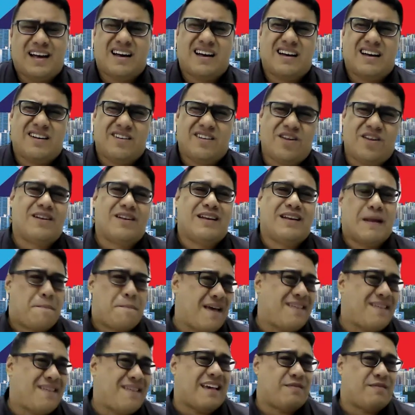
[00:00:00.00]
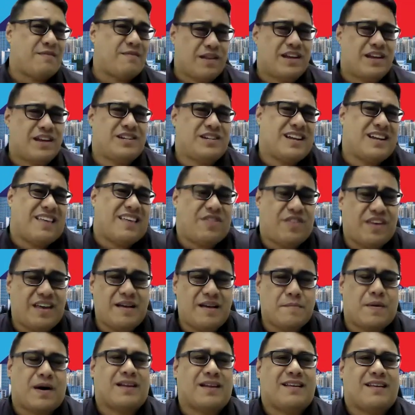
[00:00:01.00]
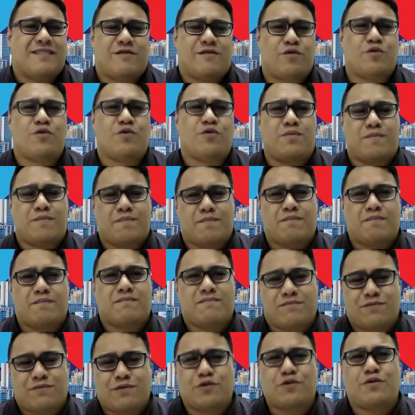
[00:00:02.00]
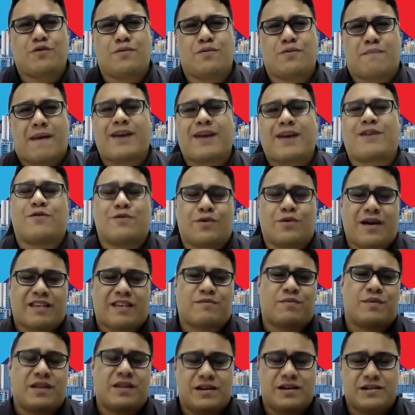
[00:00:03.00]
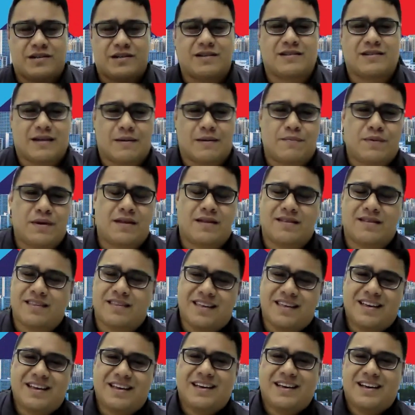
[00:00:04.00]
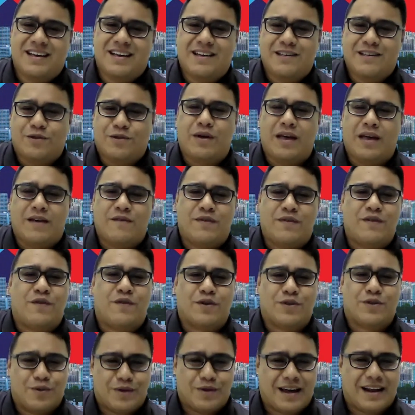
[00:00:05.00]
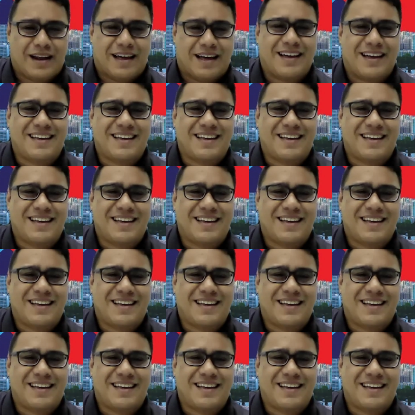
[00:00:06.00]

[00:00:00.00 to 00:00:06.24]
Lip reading: Not the best explanation, I think, but it's too micro explanations, a bit too heavy for tonight.